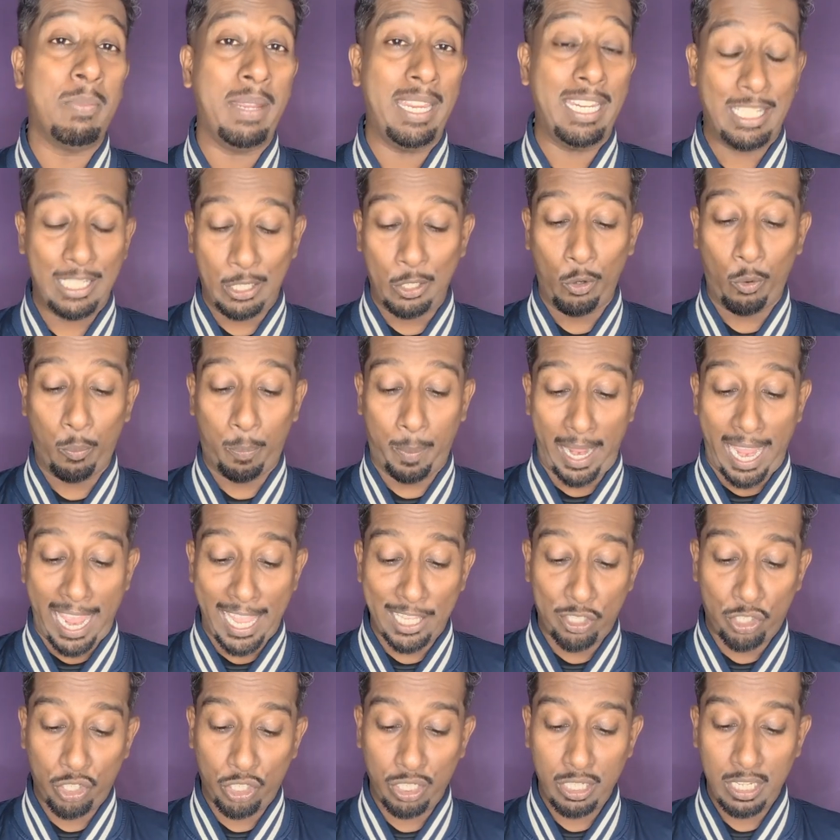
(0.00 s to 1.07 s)
meet Group
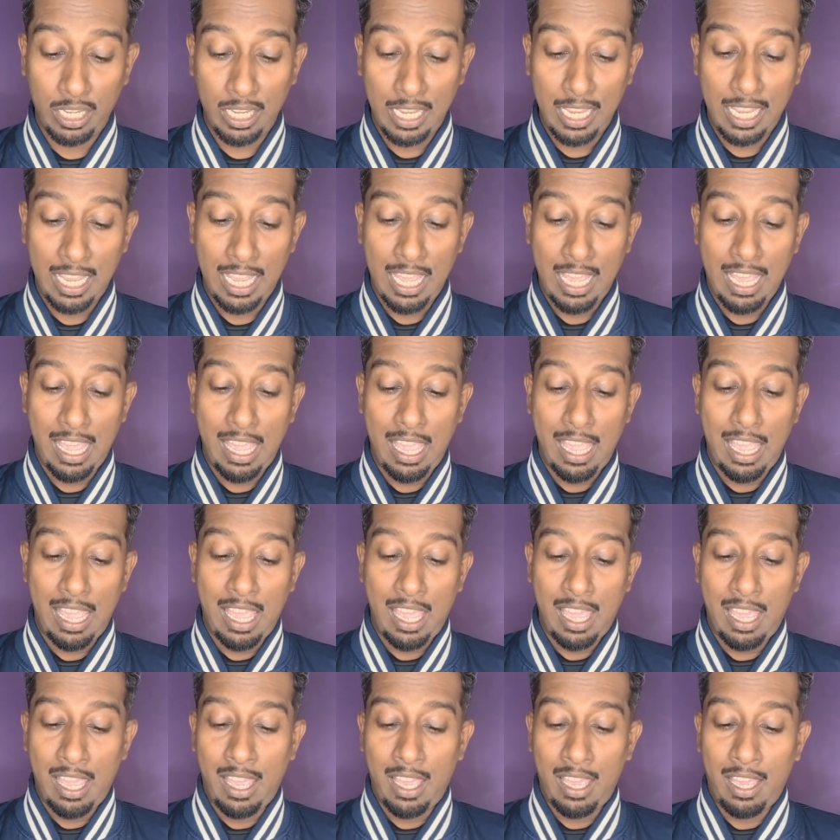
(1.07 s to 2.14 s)
H.
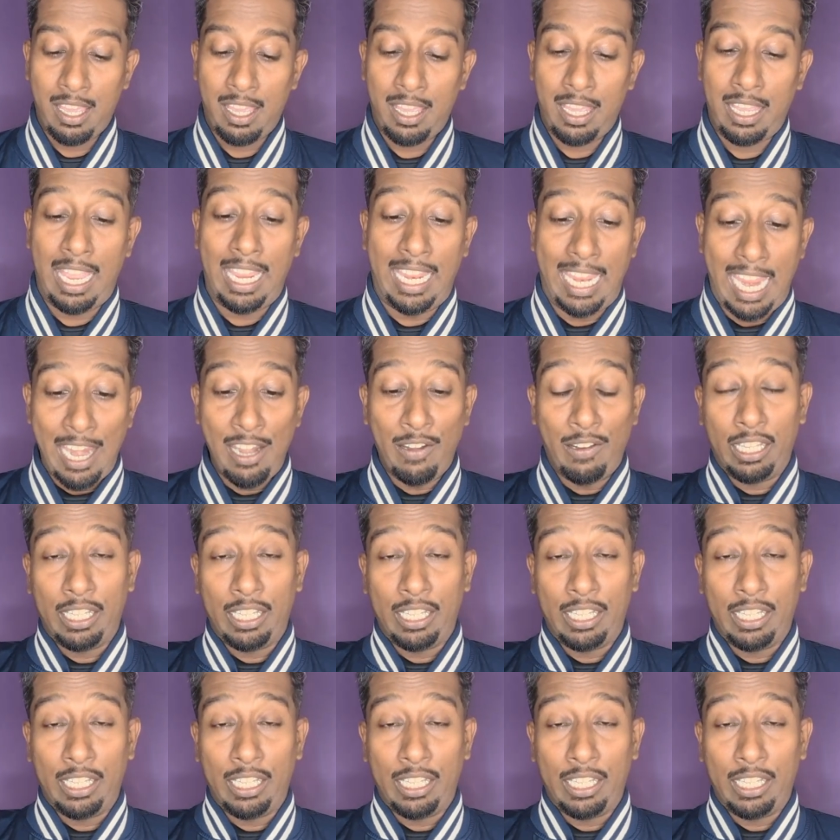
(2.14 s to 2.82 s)
Again,